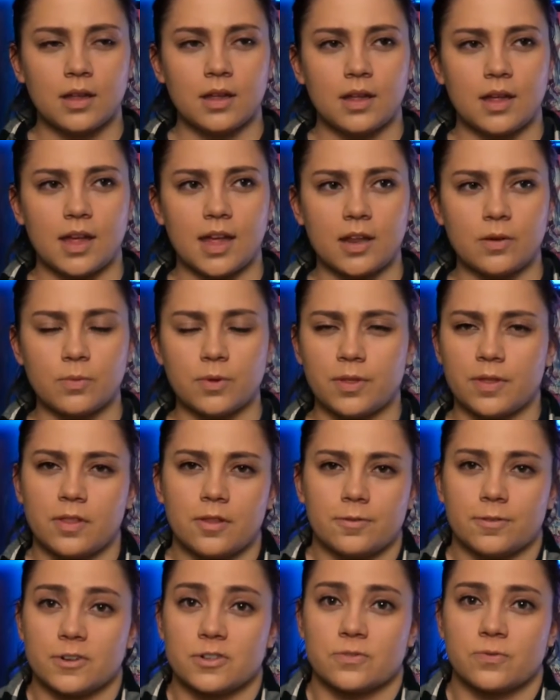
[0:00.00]
And within the
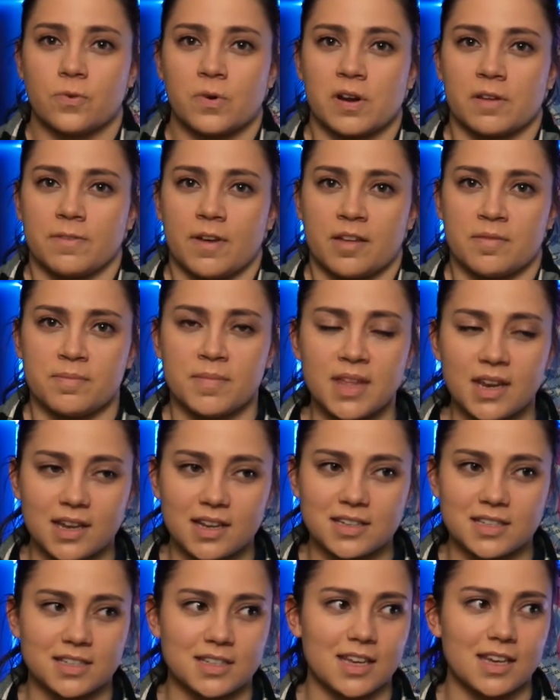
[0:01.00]
first 45
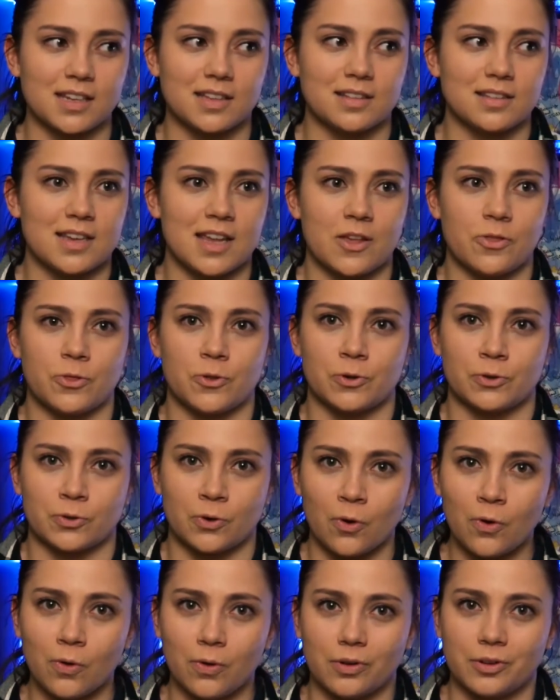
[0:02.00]
minutes, they hit their
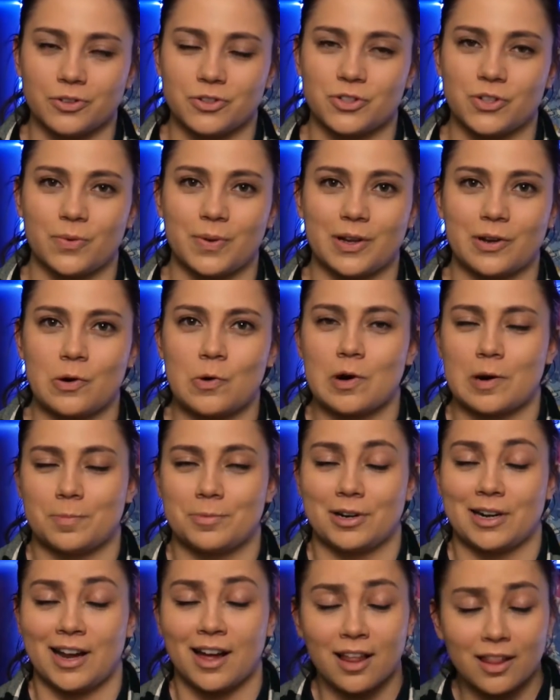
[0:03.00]
goal, showing corporate
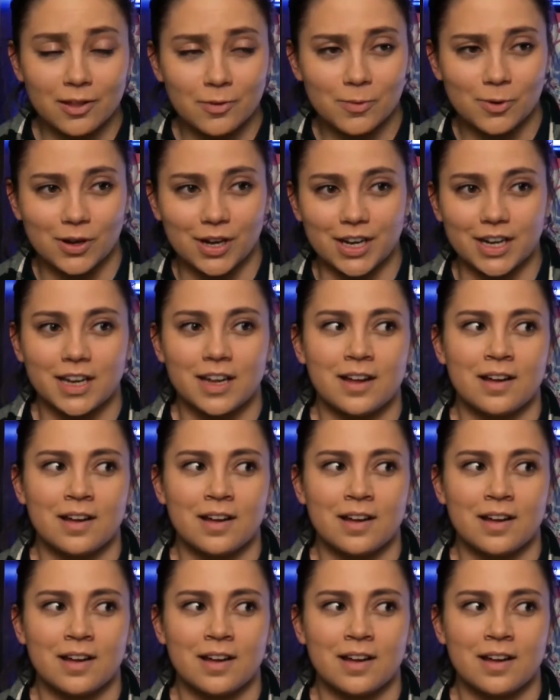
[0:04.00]
Hollywood